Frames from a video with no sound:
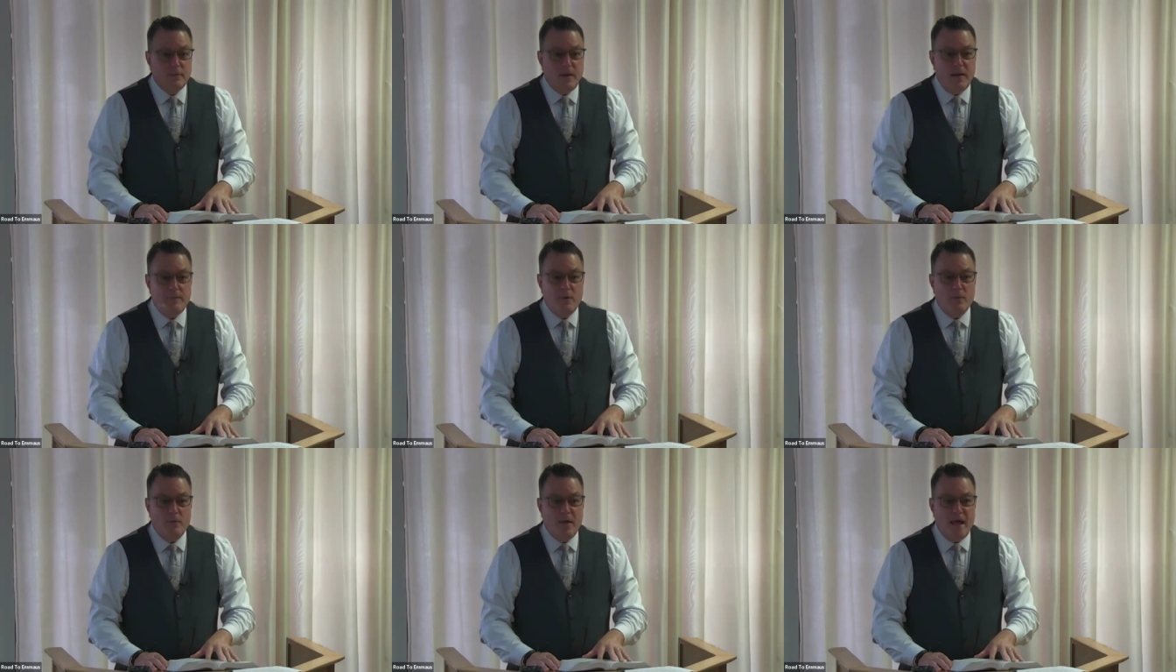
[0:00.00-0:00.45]

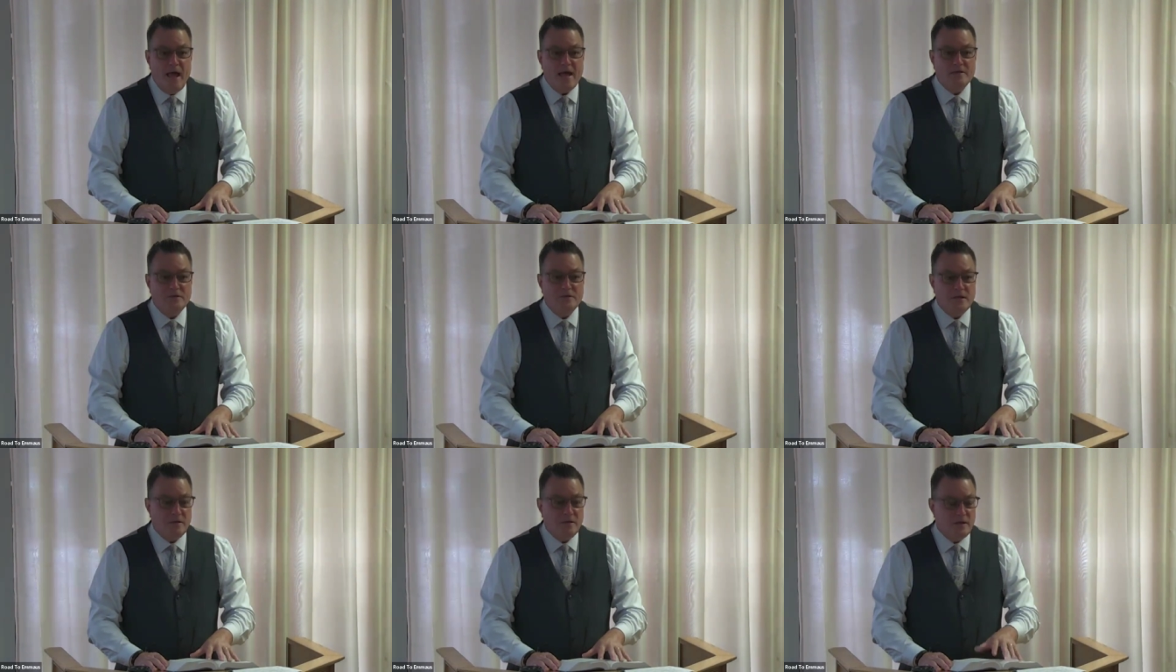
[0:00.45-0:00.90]
people
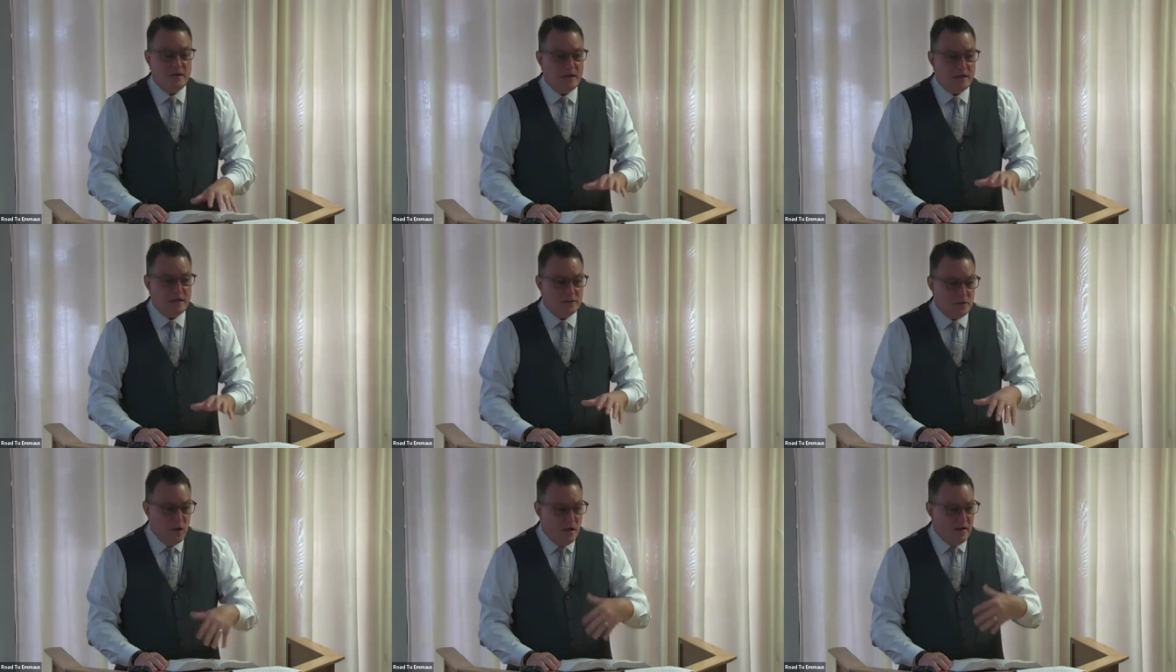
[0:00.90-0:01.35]
passing
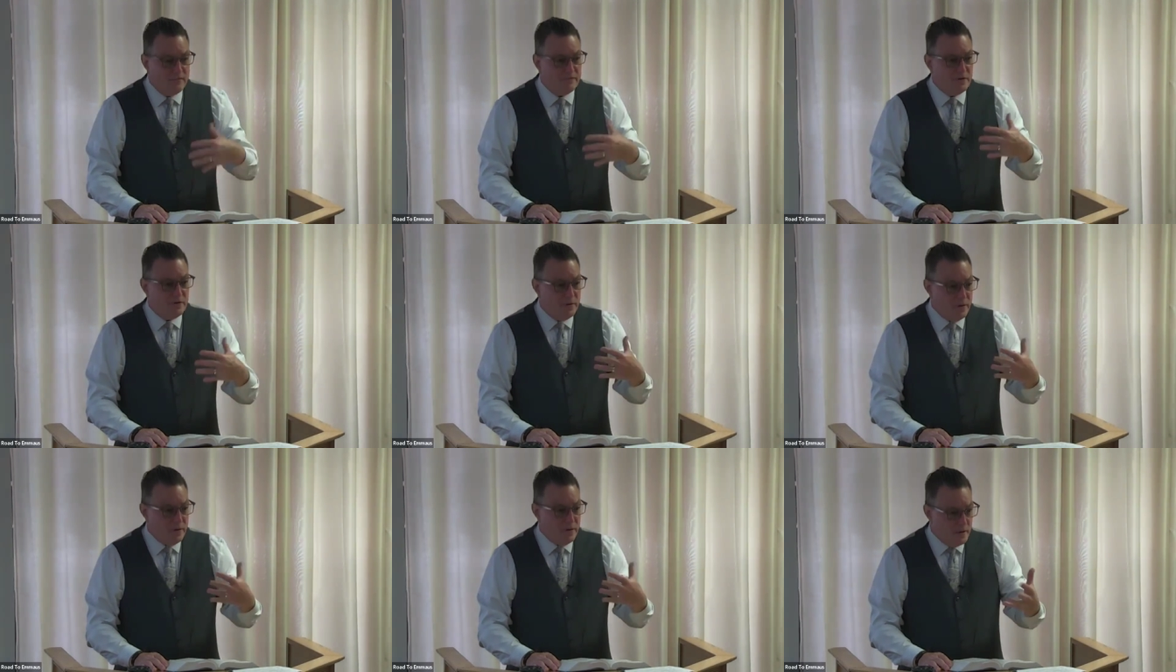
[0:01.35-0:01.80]
things
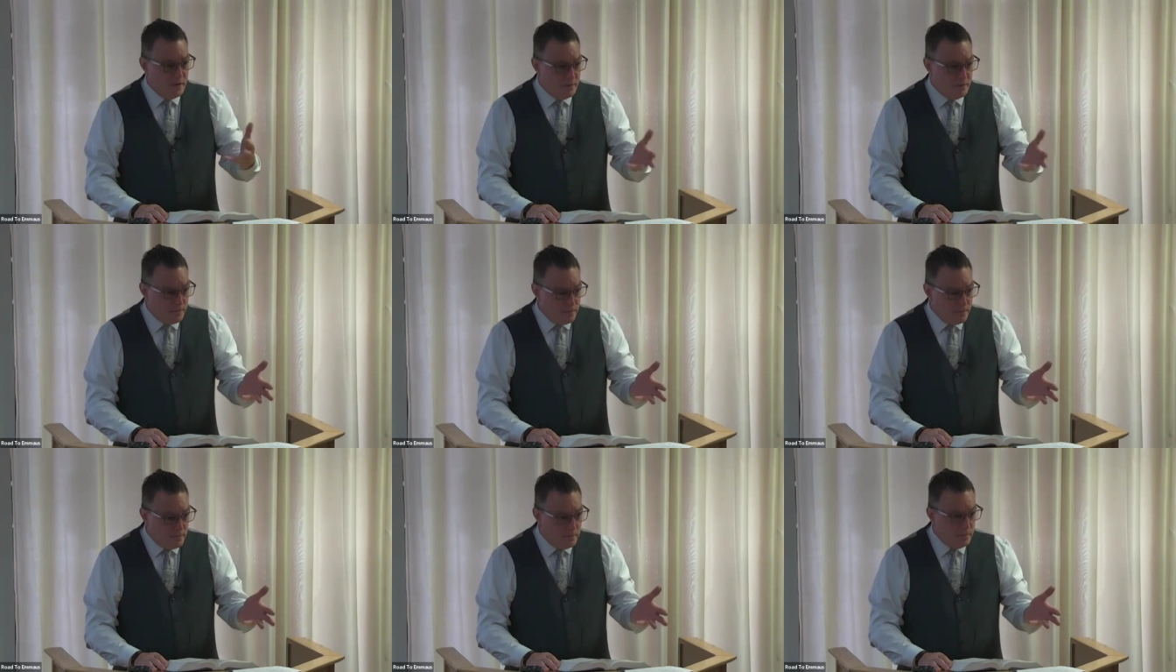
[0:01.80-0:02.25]
off to
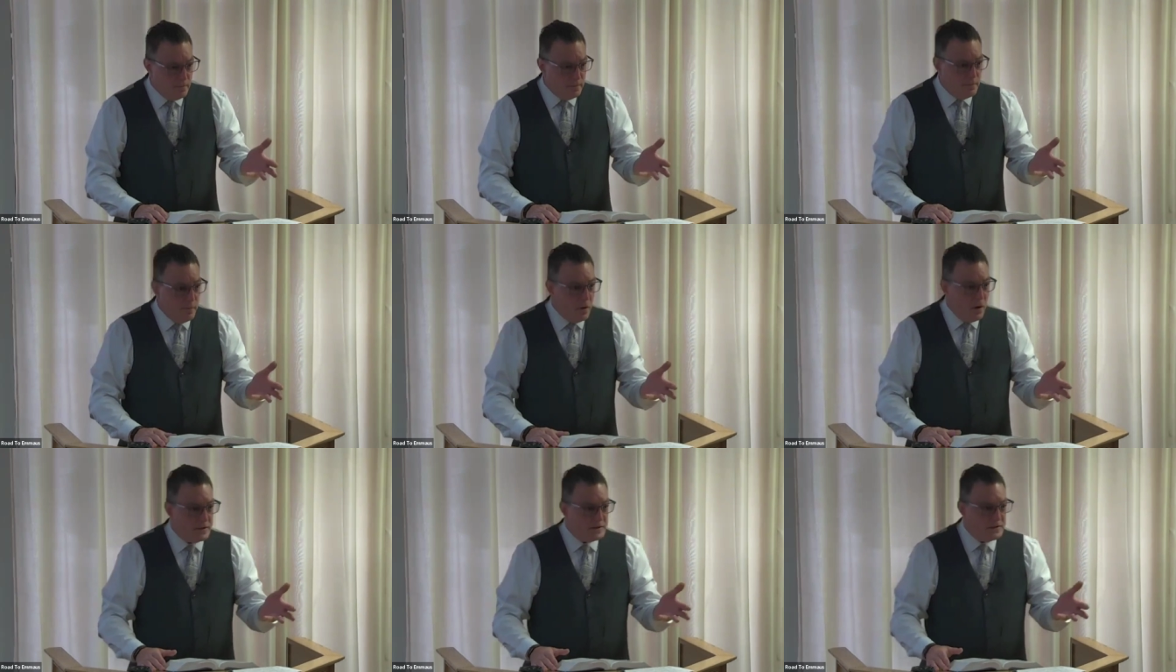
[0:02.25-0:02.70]
their
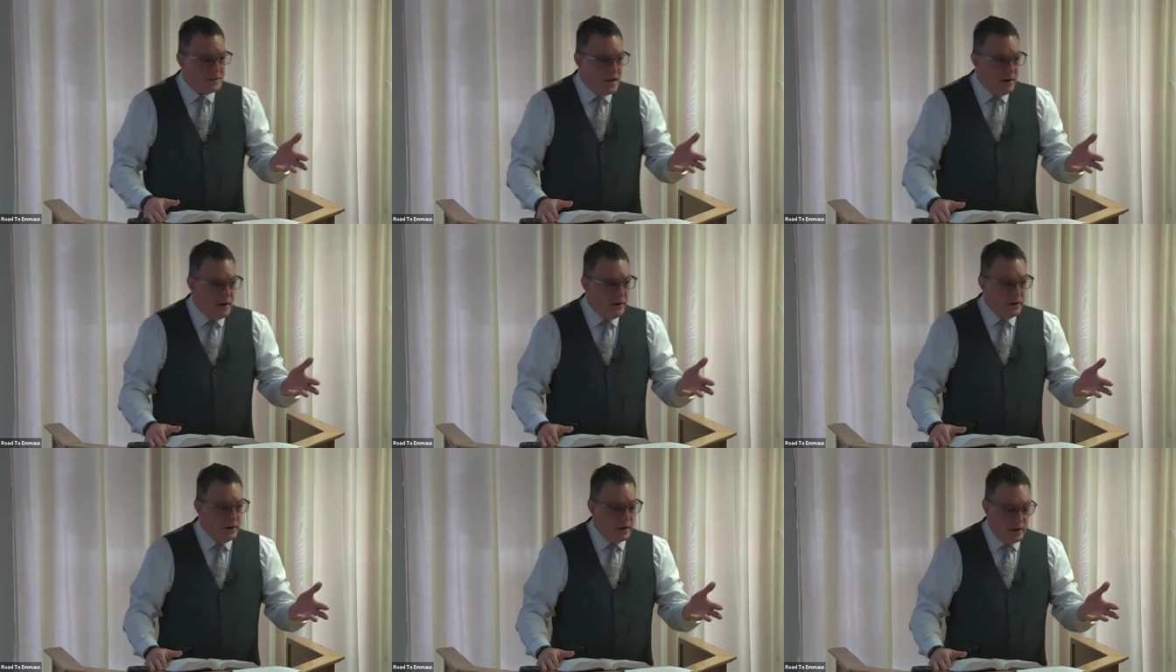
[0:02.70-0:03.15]

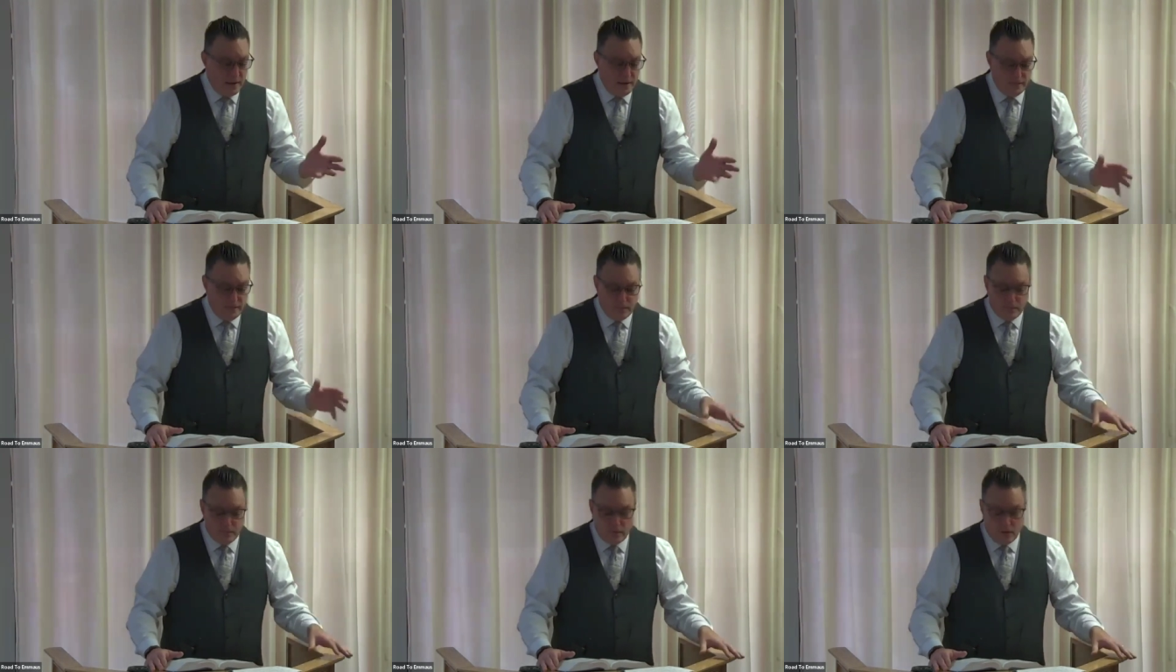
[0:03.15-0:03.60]

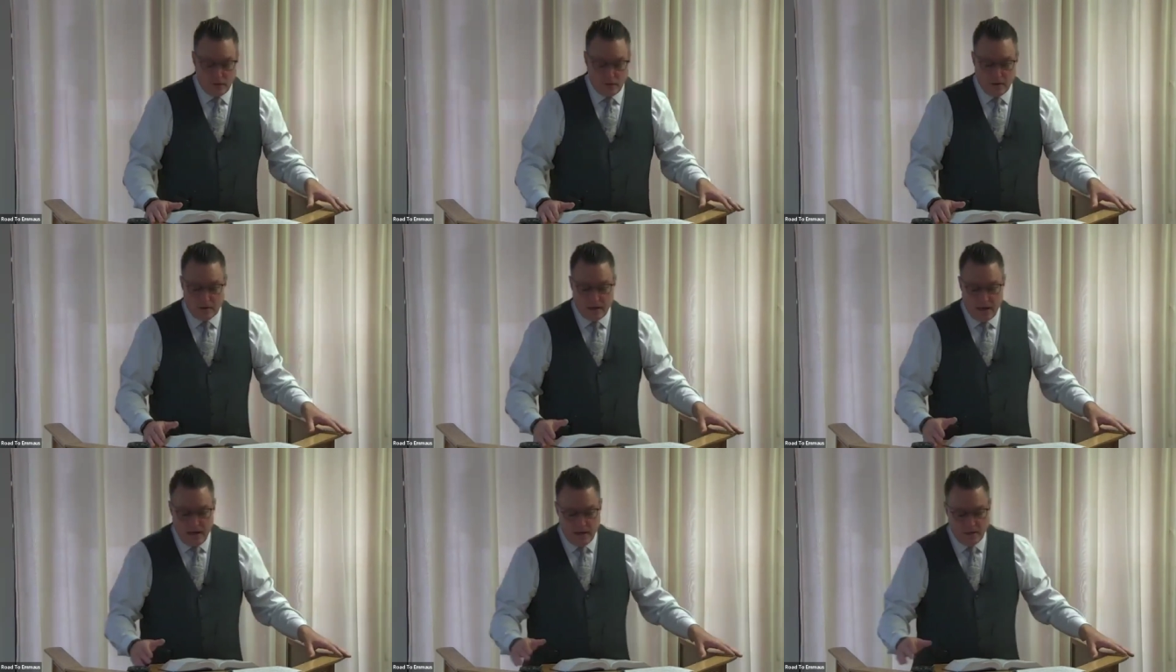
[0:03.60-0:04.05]
posterity, to
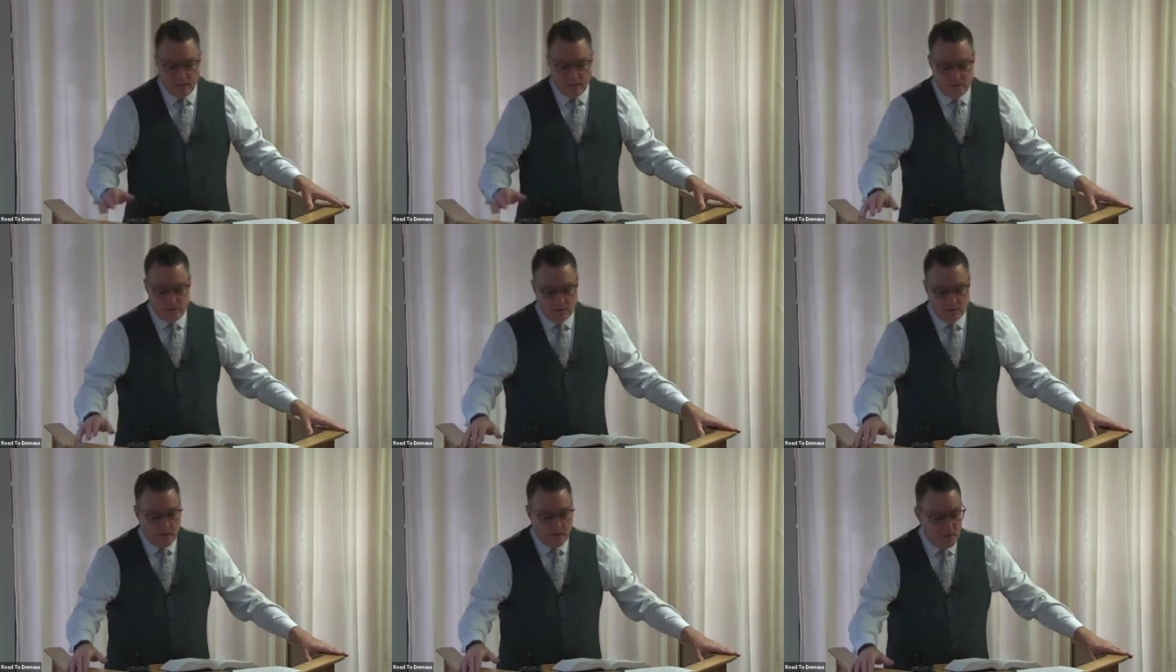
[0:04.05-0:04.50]
their
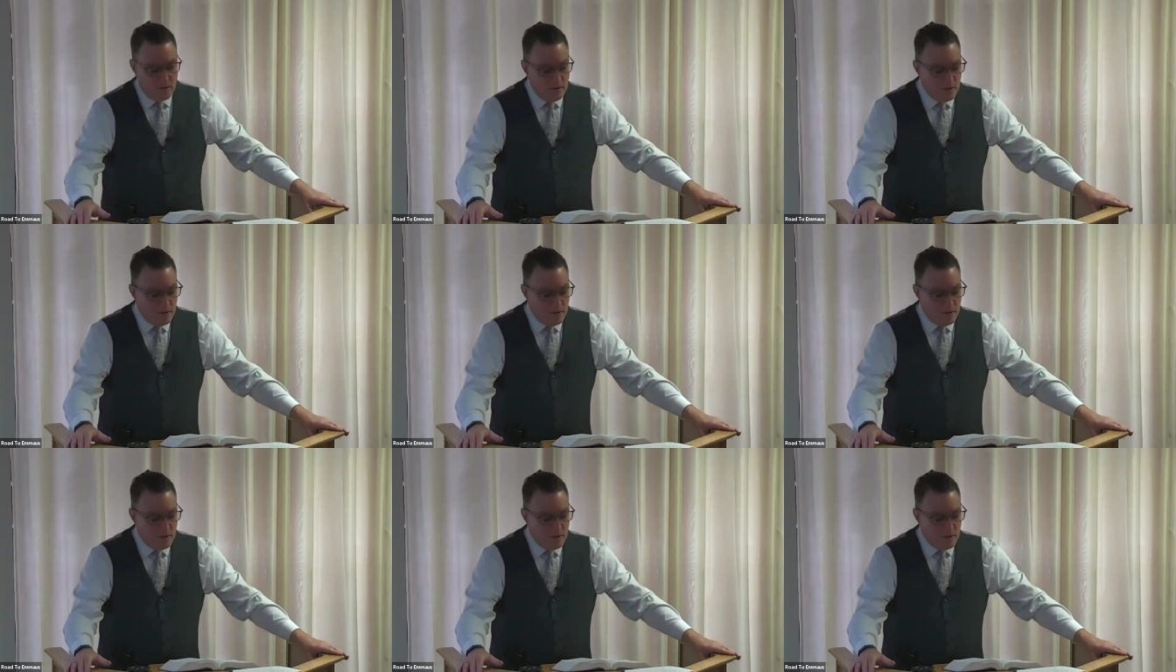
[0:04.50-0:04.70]
kids,